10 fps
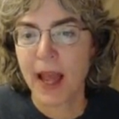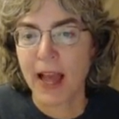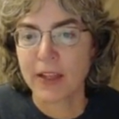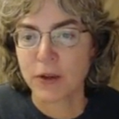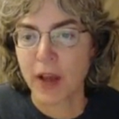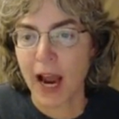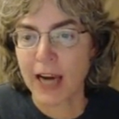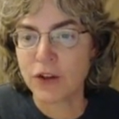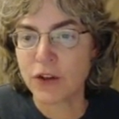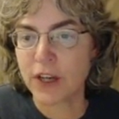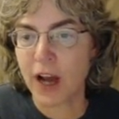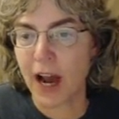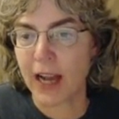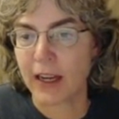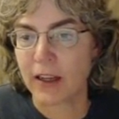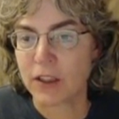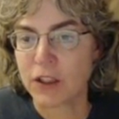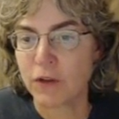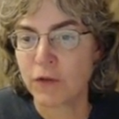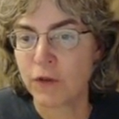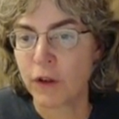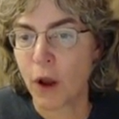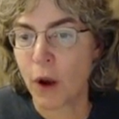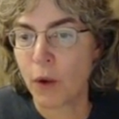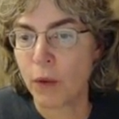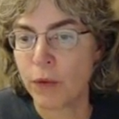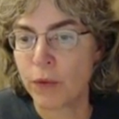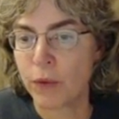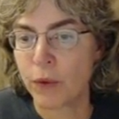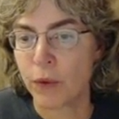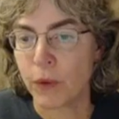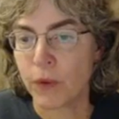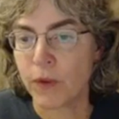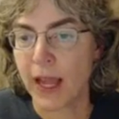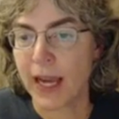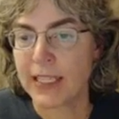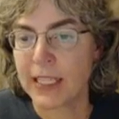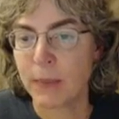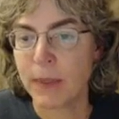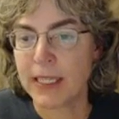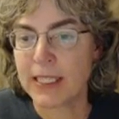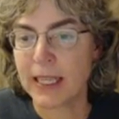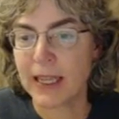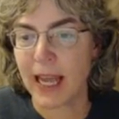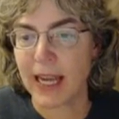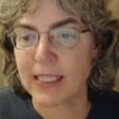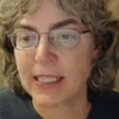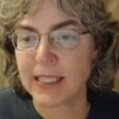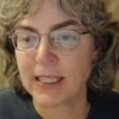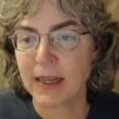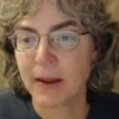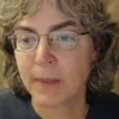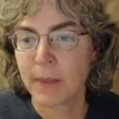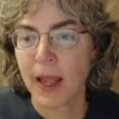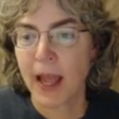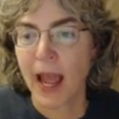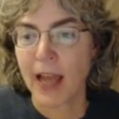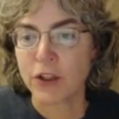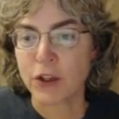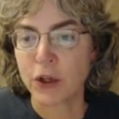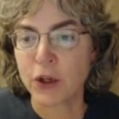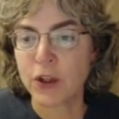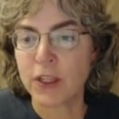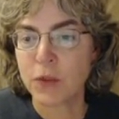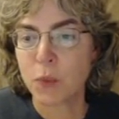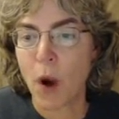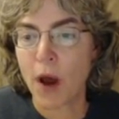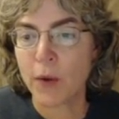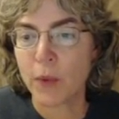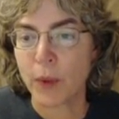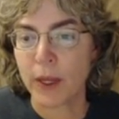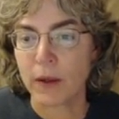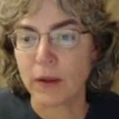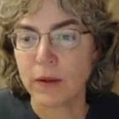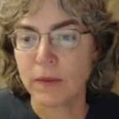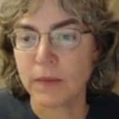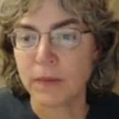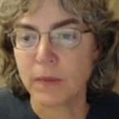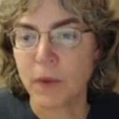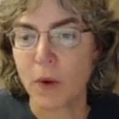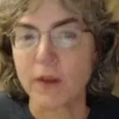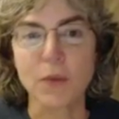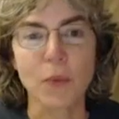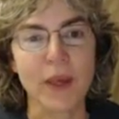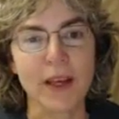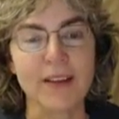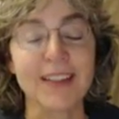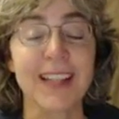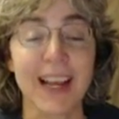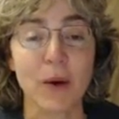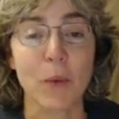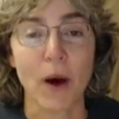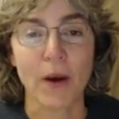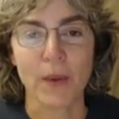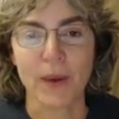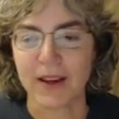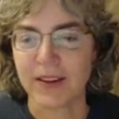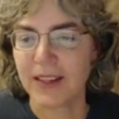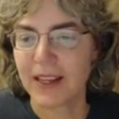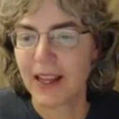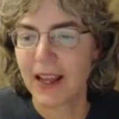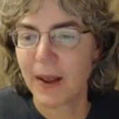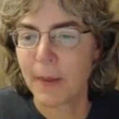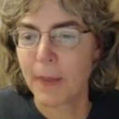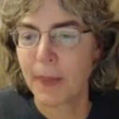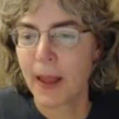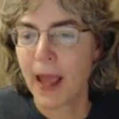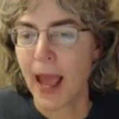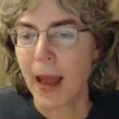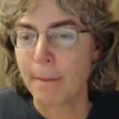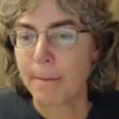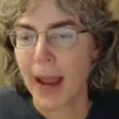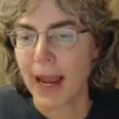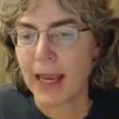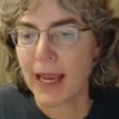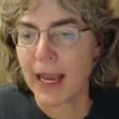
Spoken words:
And so the hydrogen ions flow through the ATP synthase and turn this water wheel, or this wheel like a water wheel, and make